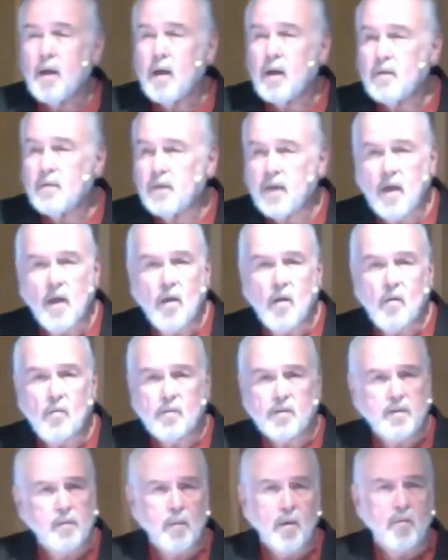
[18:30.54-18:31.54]
They all,
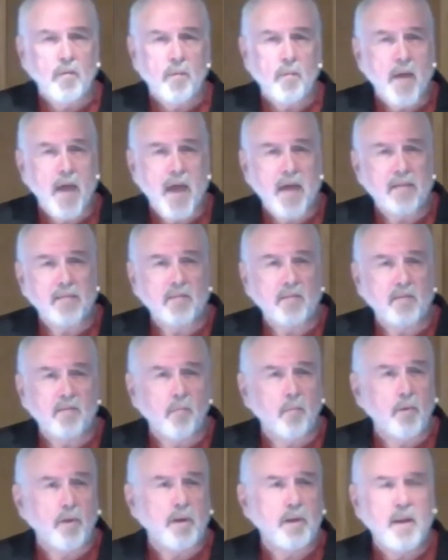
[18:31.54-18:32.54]
some of them had some
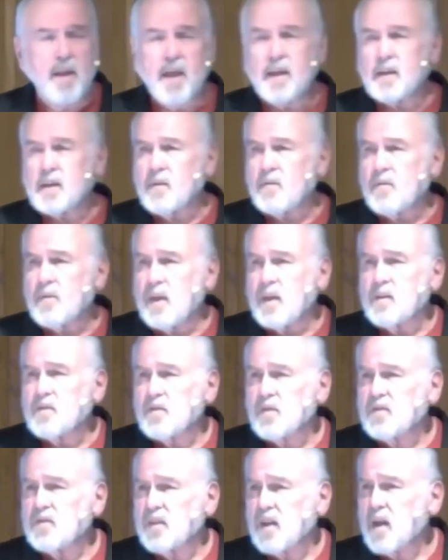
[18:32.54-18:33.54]
pretty negative things
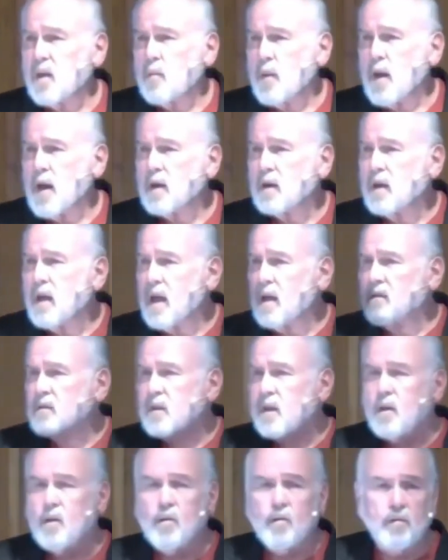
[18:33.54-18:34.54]
to say about it. How
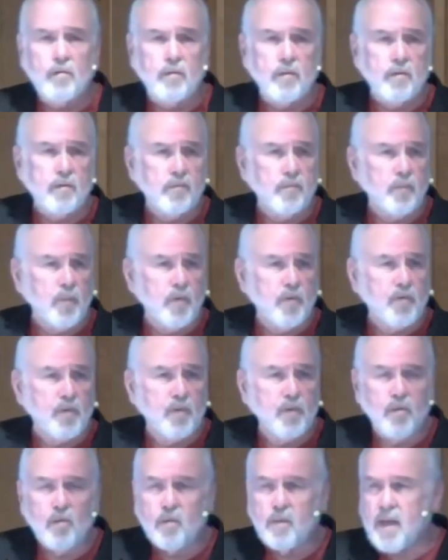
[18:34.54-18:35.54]
dare this person
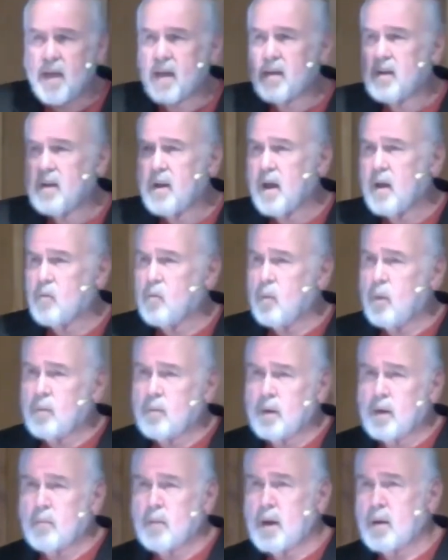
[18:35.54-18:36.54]
do that? And blah,
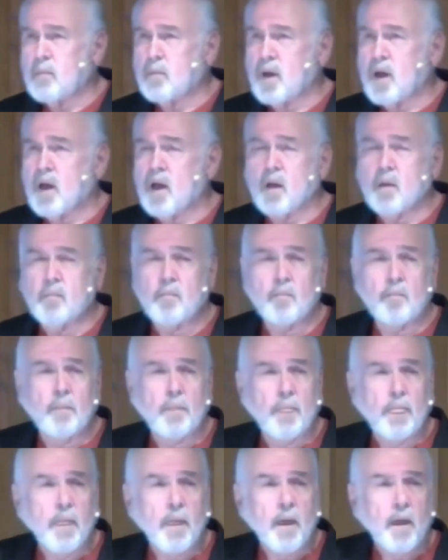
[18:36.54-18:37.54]
blah, blah, blah.
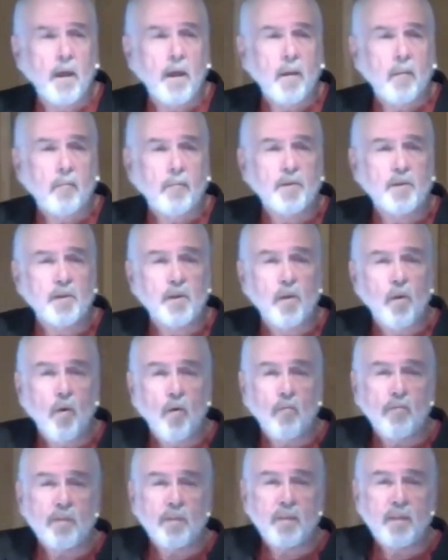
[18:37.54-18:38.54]
But you know,
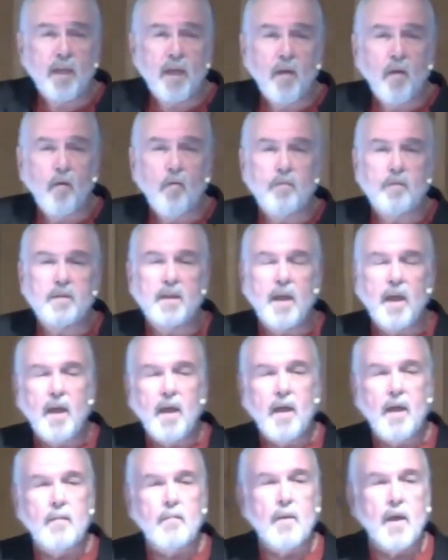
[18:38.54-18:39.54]
over
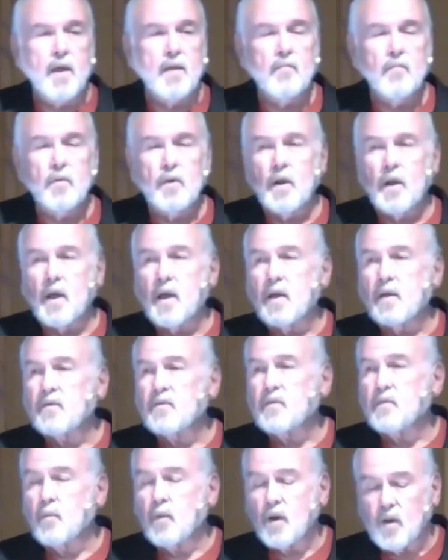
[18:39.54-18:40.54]
time, I had
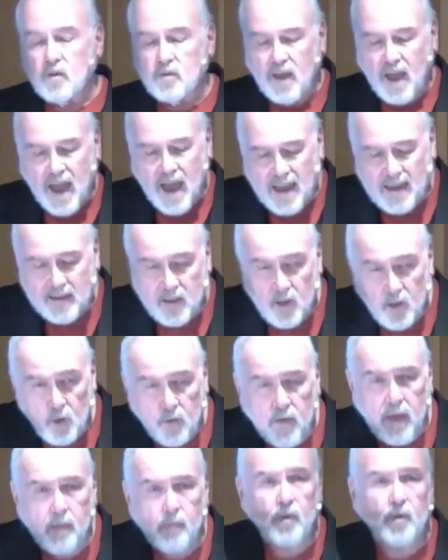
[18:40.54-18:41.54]
realized, because I knew
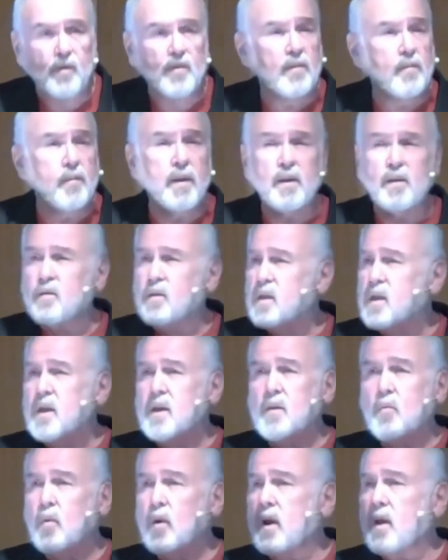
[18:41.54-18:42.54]
that person better than
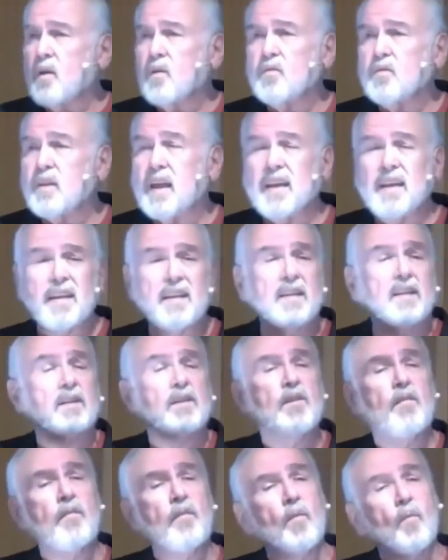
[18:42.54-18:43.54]
anyone else and in a
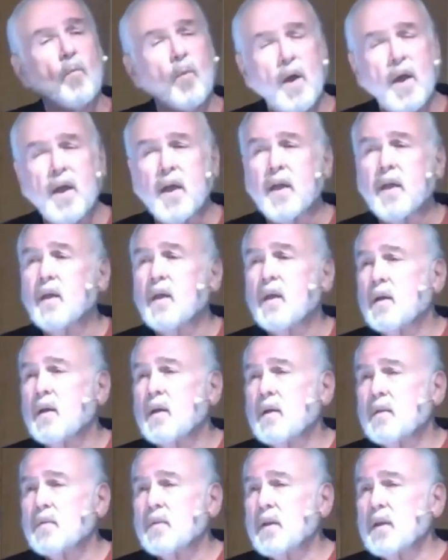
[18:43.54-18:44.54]
different way
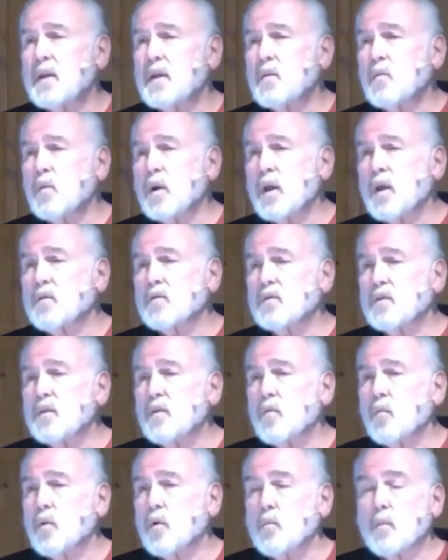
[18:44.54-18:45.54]
than anyone else in the
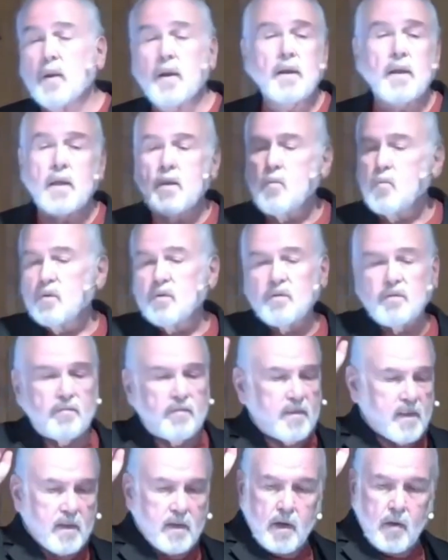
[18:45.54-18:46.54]
room. And he was
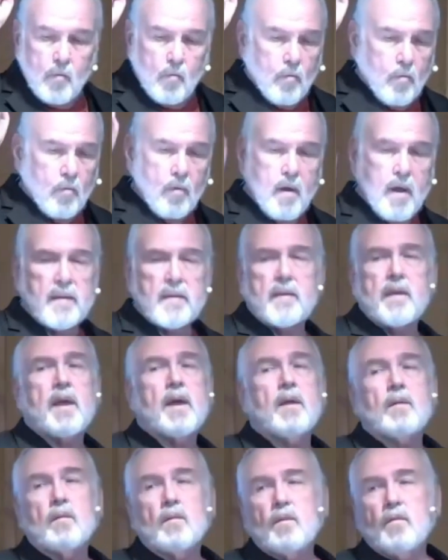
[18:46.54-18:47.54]
sitting right
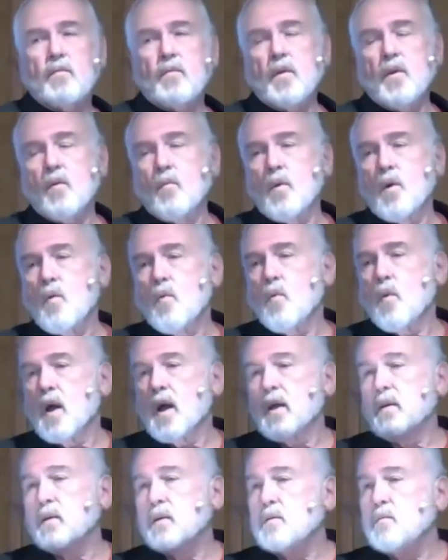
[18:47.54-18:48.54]
down on the front row where I
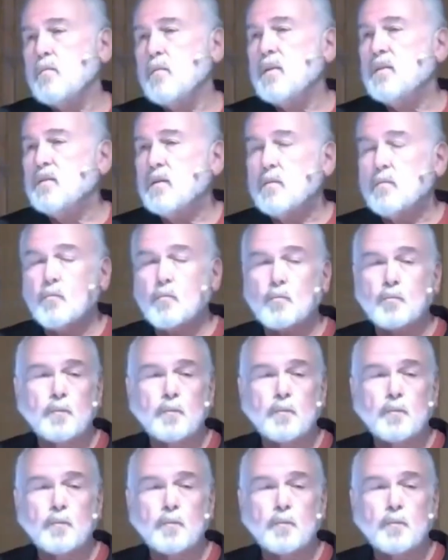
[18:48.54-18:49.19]
couldn't miss him.